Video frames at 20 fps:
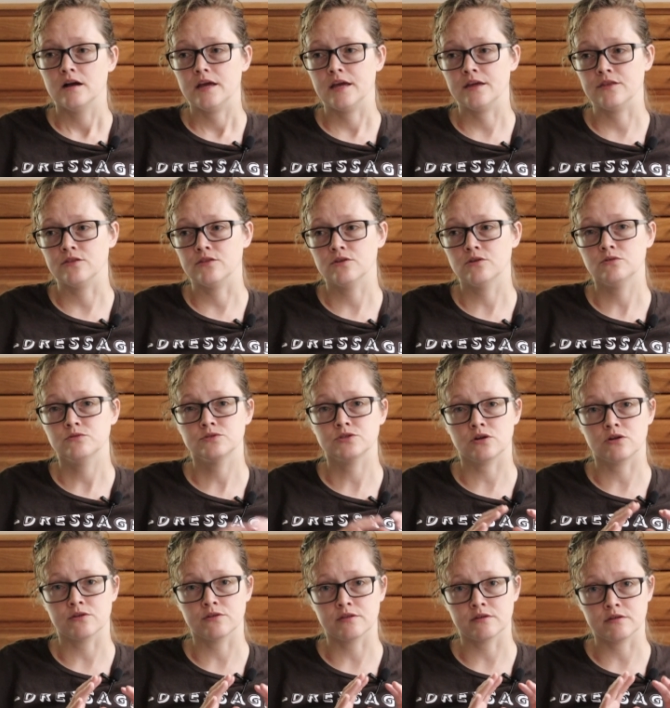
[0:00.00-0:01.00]
And those
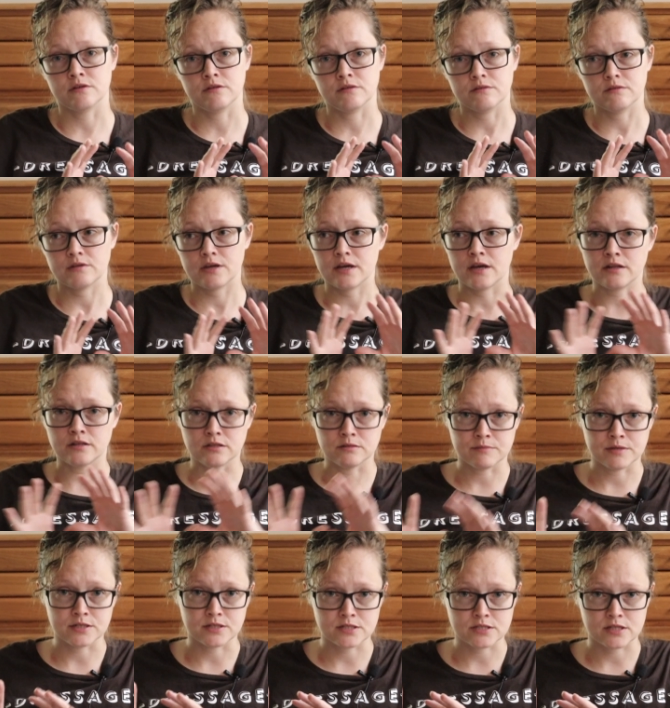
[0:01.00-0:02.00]
are the
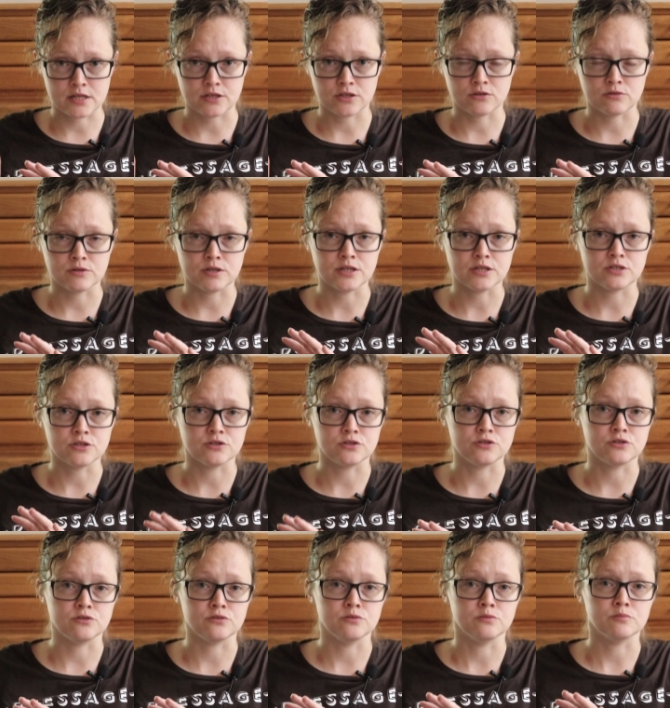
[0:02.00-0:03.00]
elements that you need to
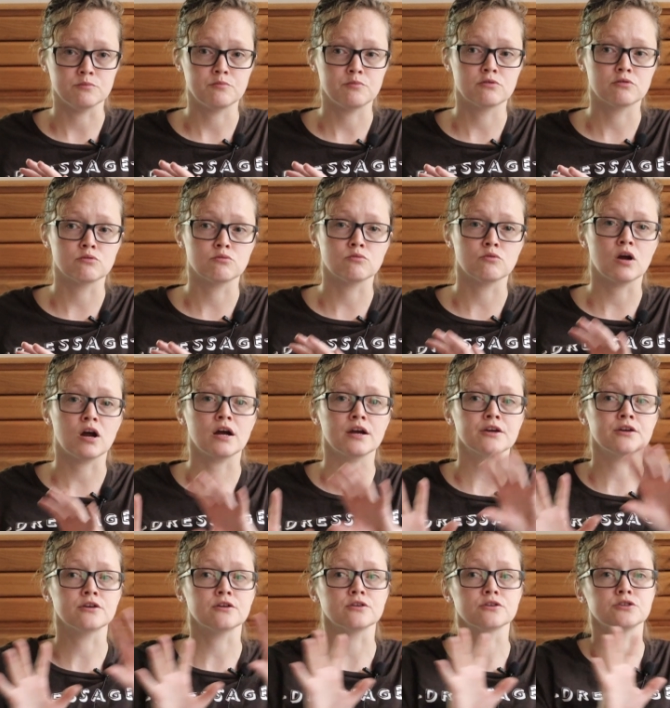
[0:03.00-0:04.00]
do
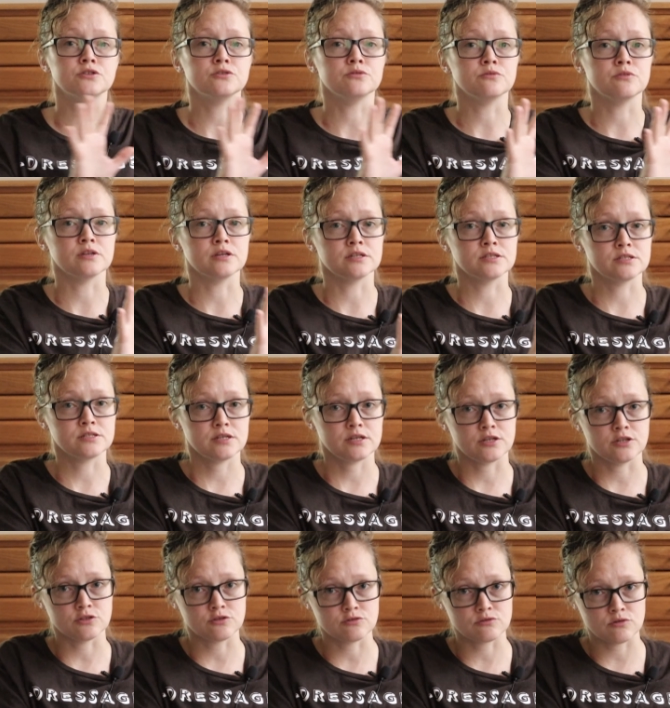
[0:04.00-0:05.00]
prior to this
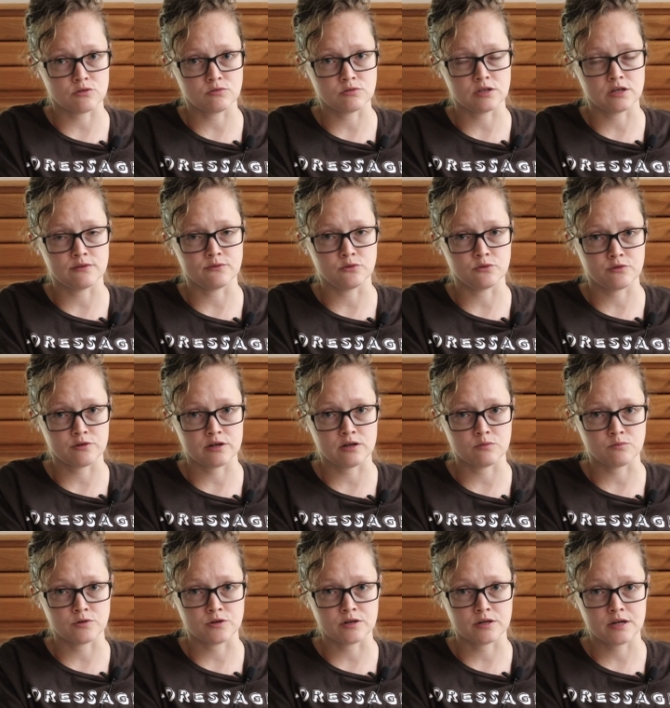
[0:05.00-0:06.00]
intro level
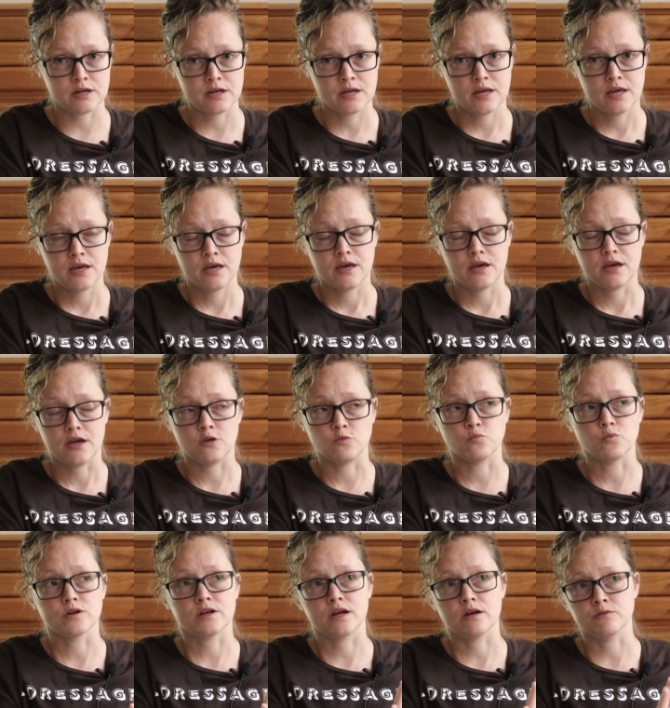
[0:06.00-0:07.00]
groundwork. And
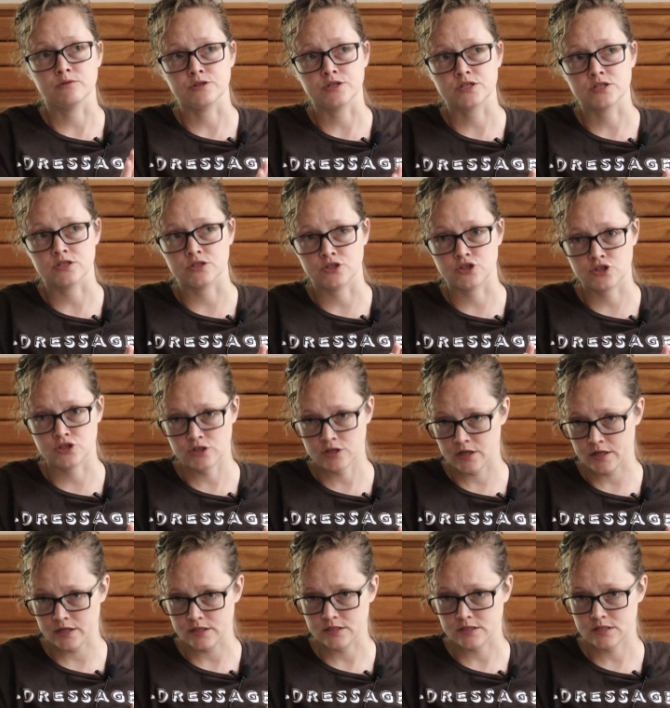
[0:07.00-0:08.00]
what I would
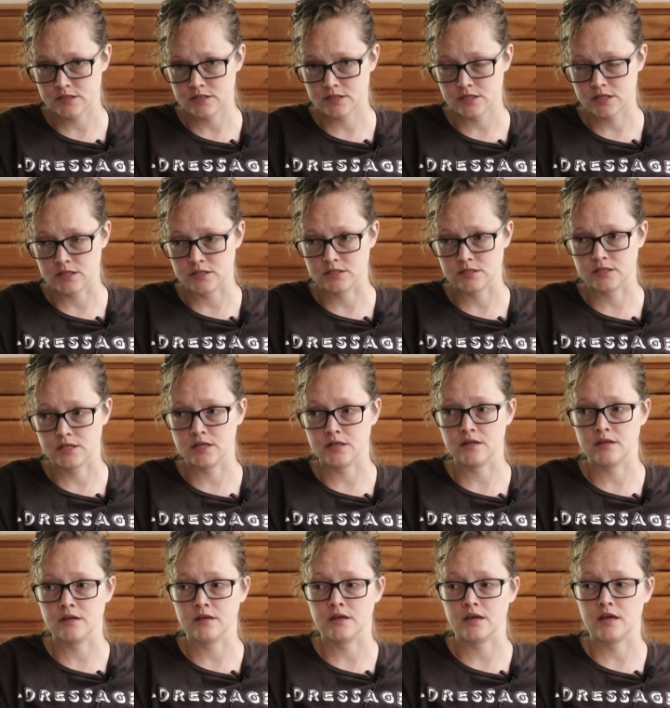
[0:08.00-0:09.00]
suggest is
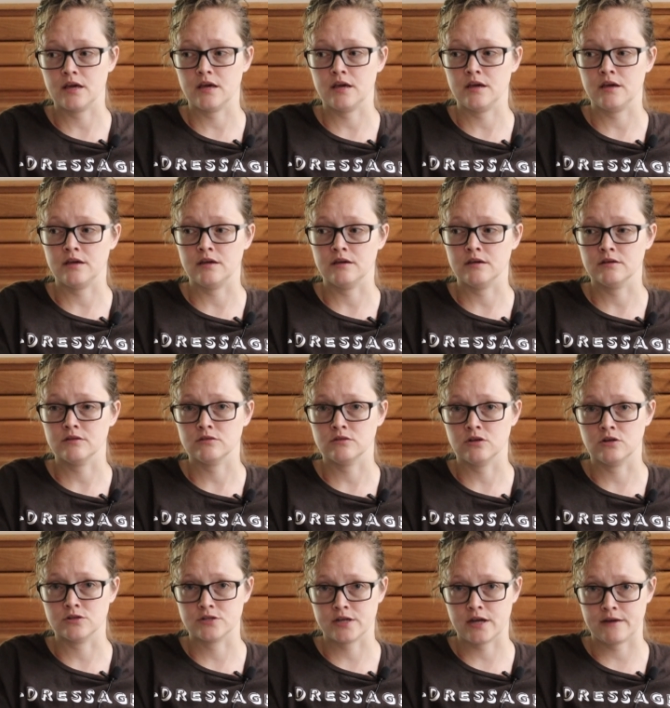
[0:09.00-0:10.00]
getting a
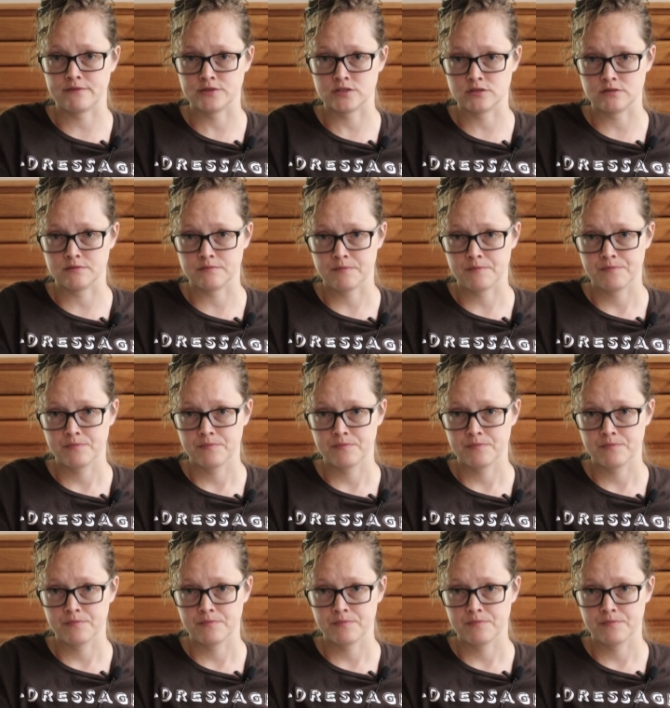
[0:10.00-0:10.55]
lunge cavesson.